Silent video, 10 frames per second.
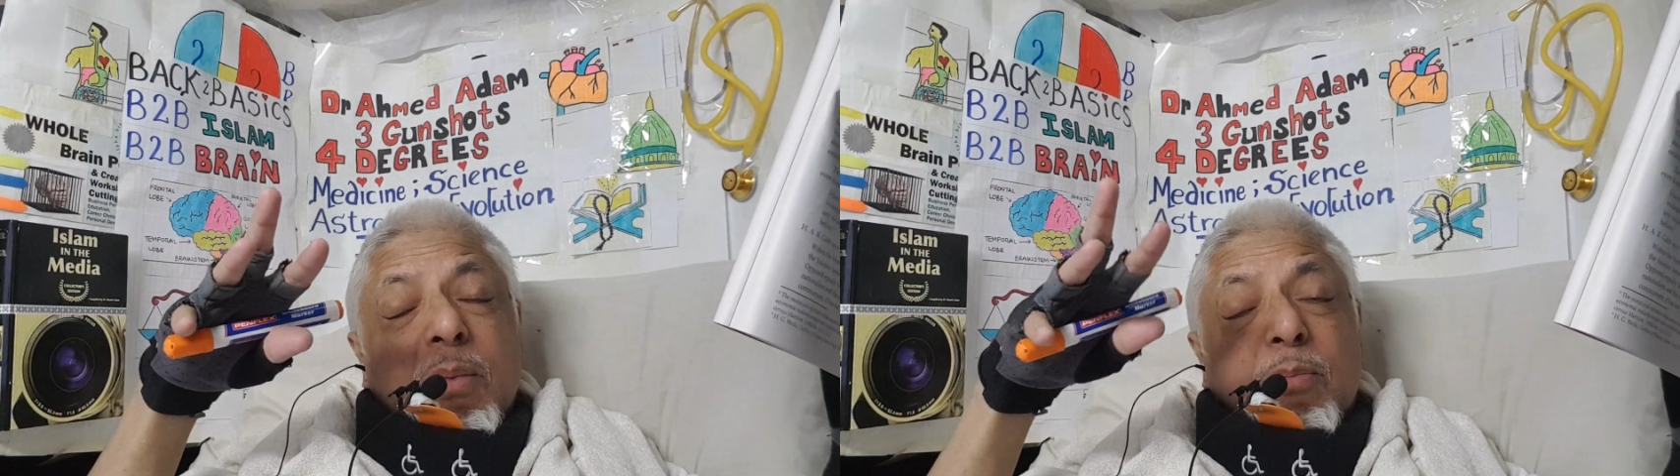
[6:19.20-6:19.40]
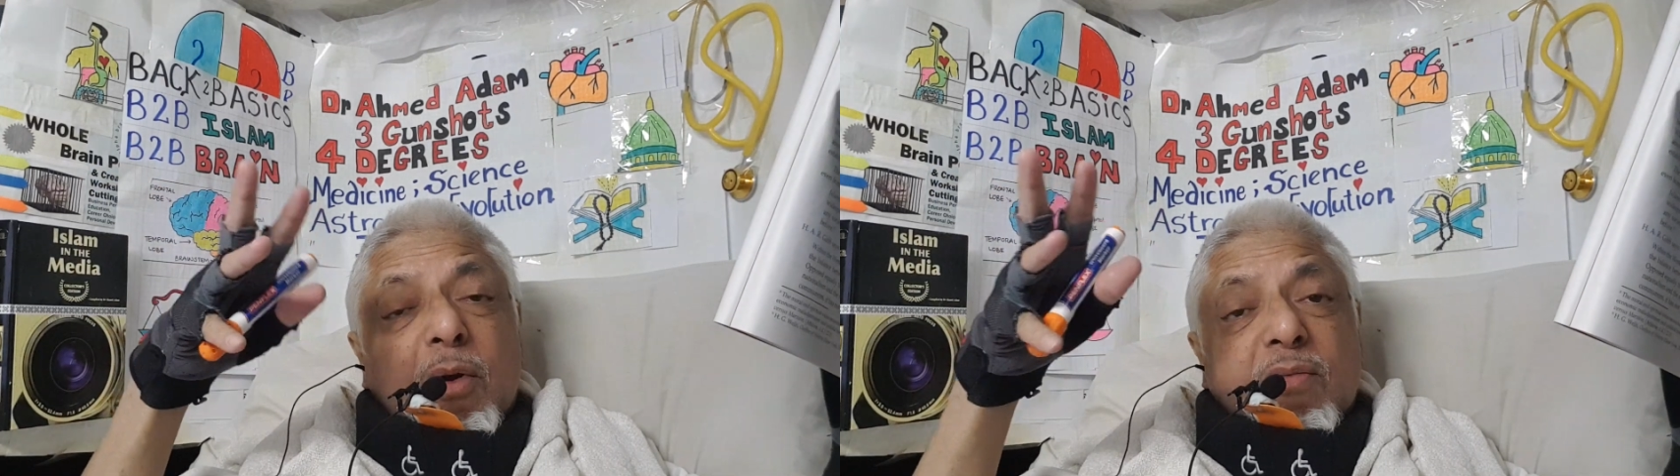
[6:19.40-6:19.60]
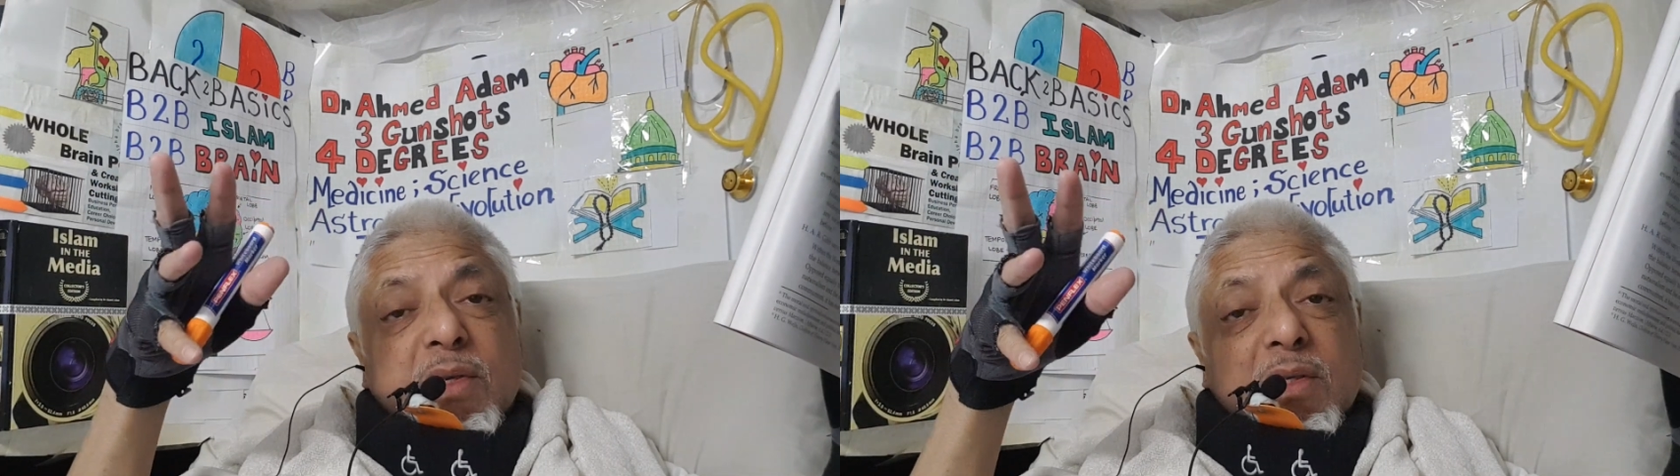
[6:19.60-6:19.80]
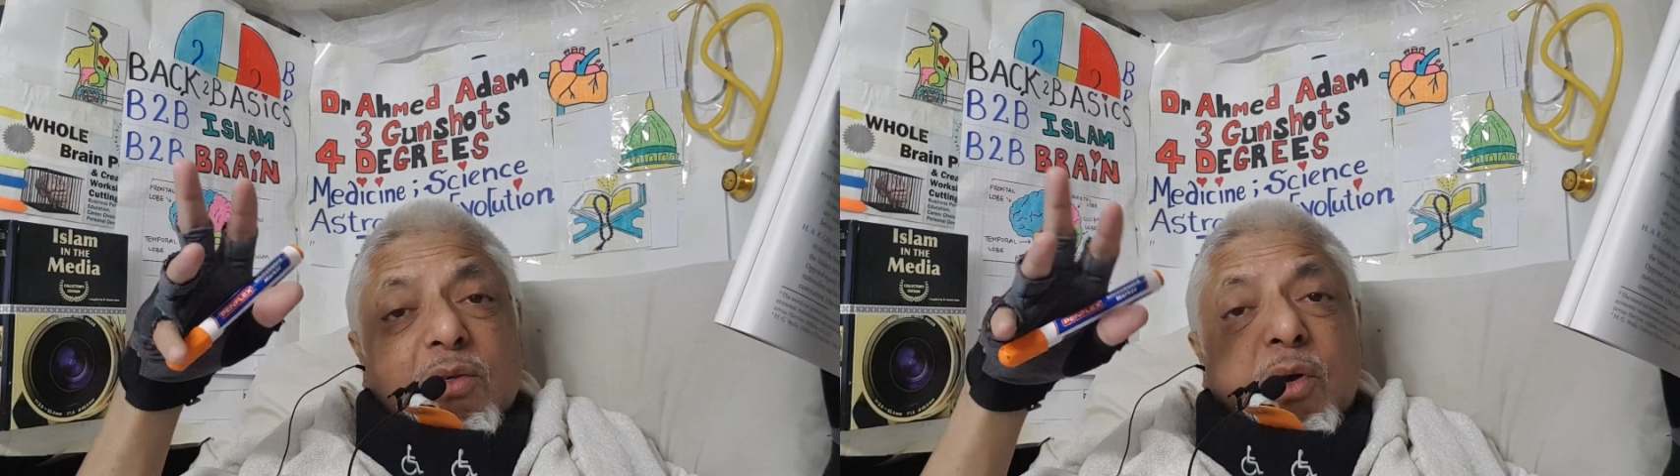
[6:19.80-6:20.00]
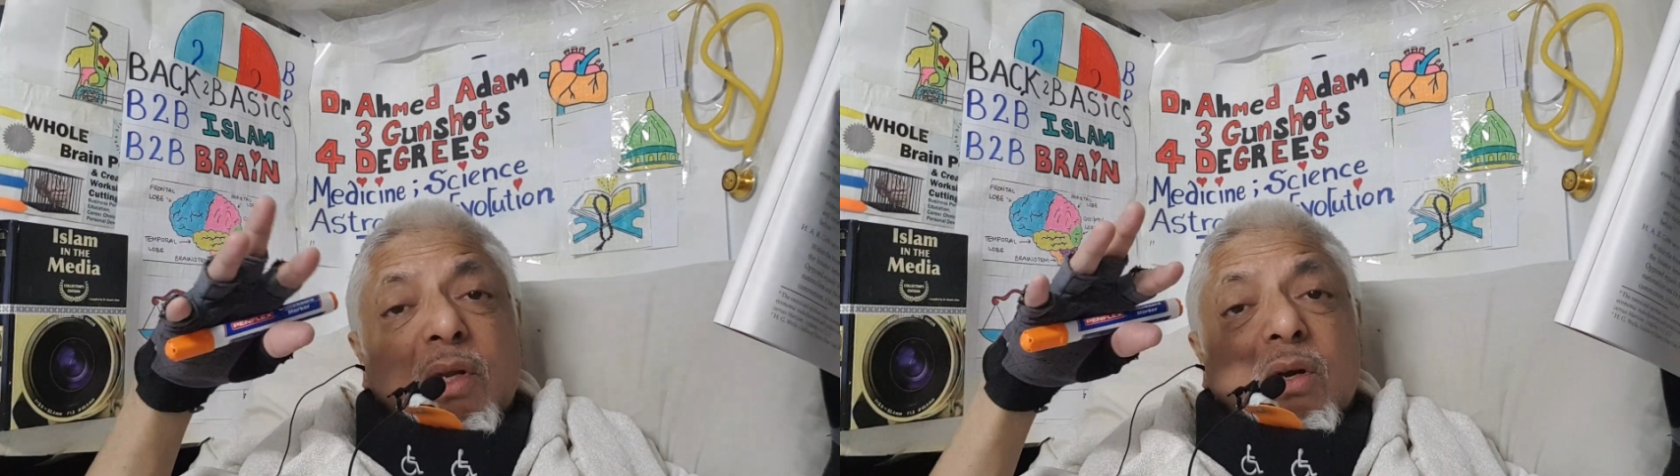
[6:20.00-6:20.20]

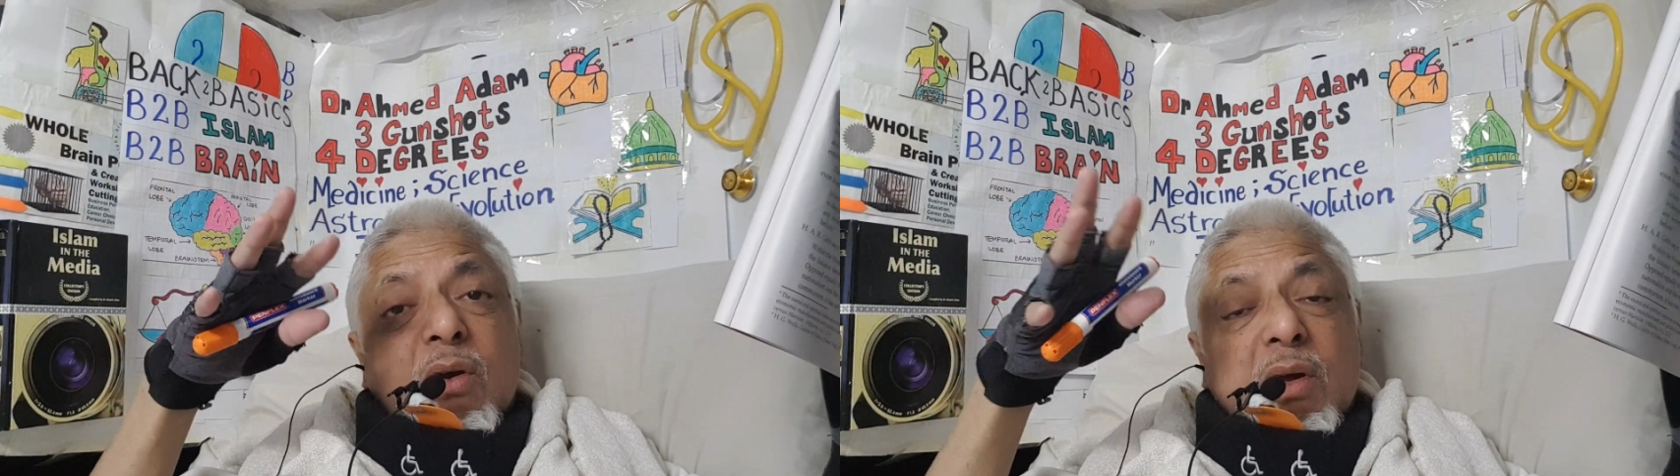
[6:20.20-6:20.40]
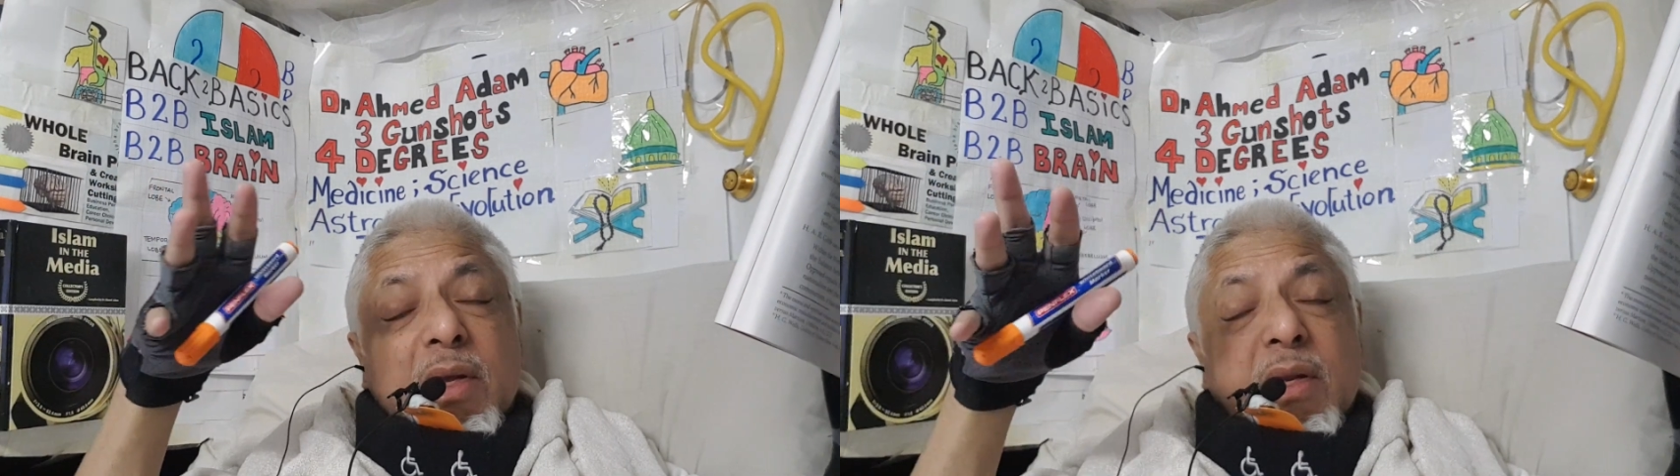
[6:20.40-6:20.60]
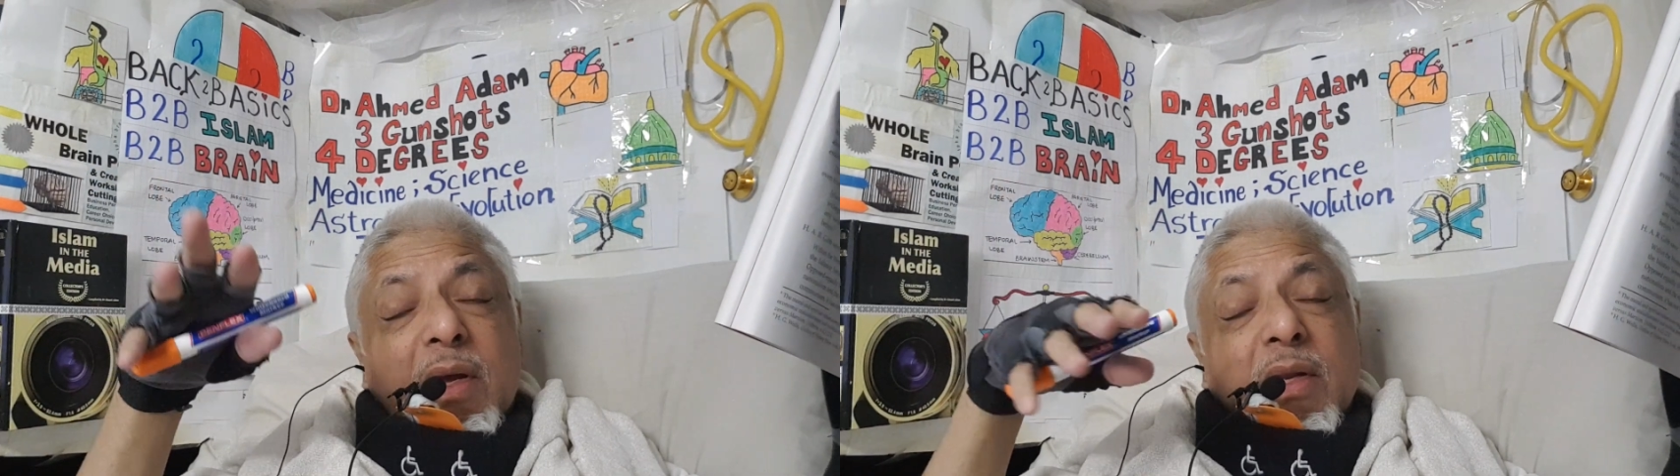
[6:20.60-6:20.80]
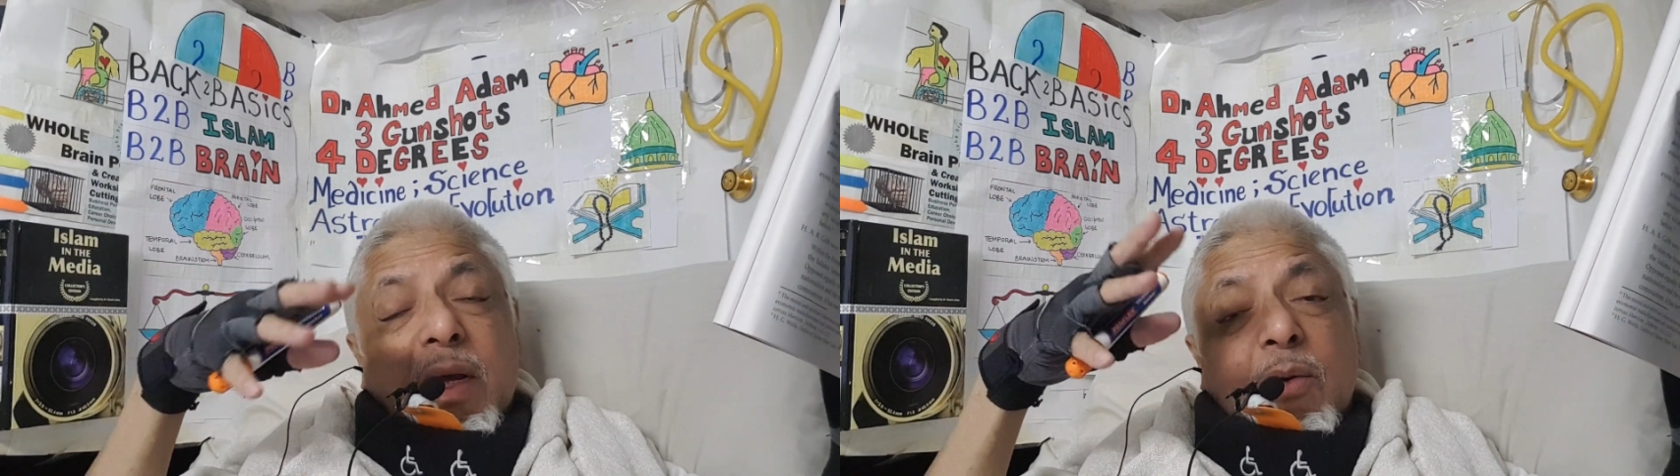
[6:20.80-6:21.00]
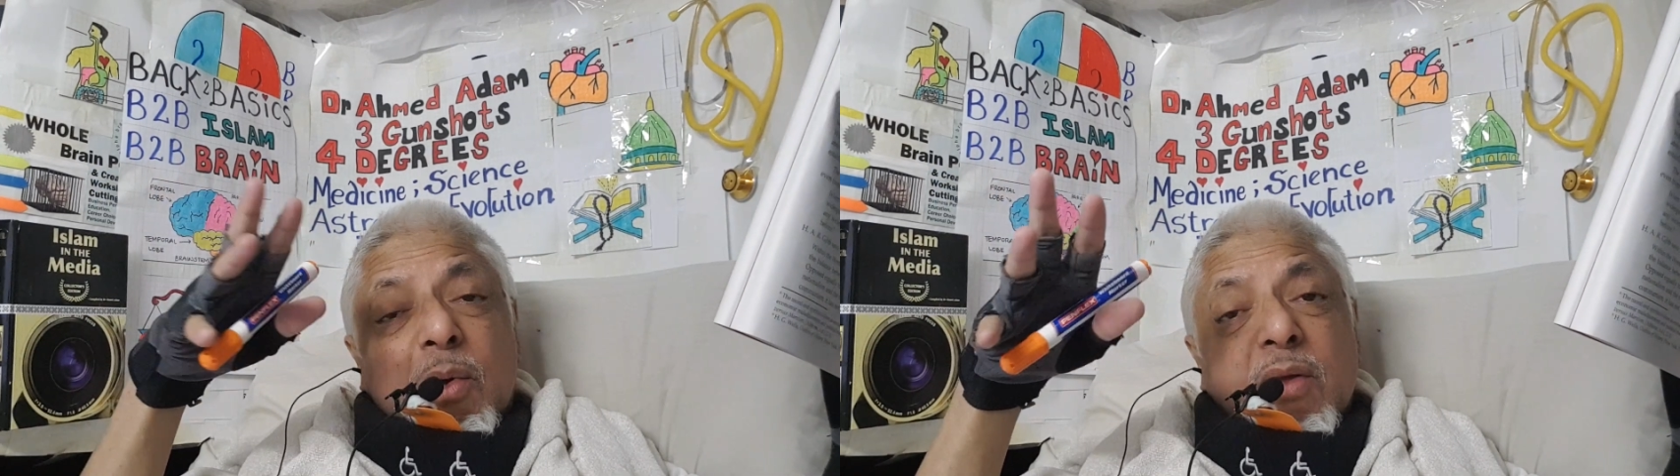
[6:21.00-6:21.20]
province, or in
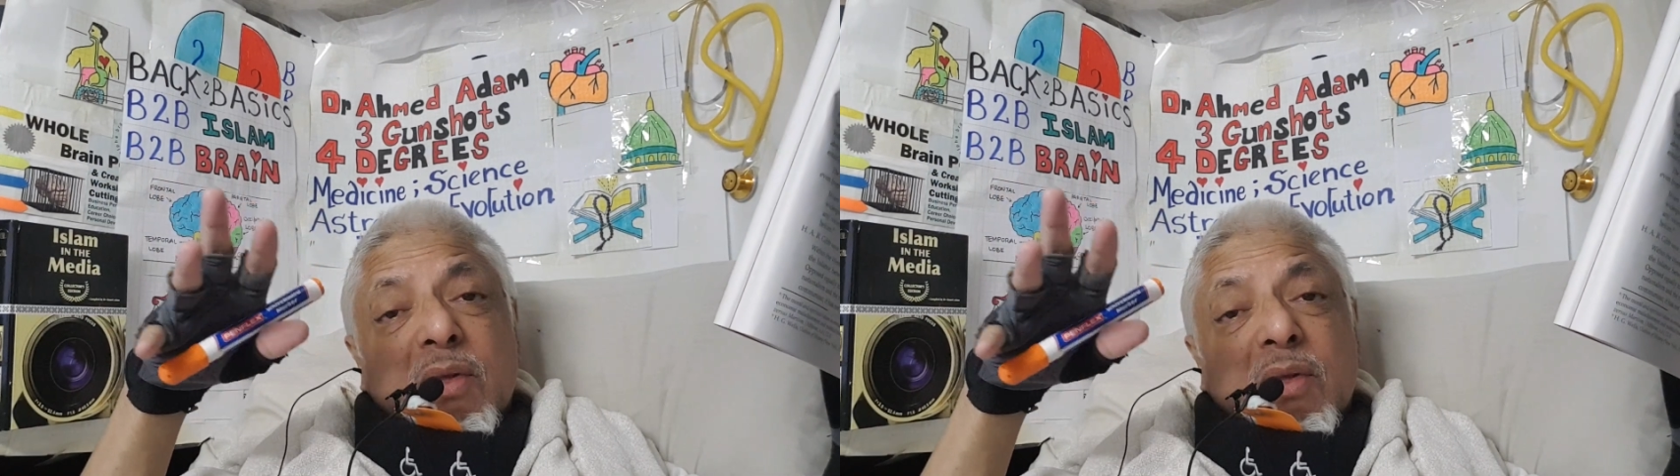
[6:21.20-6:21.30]
one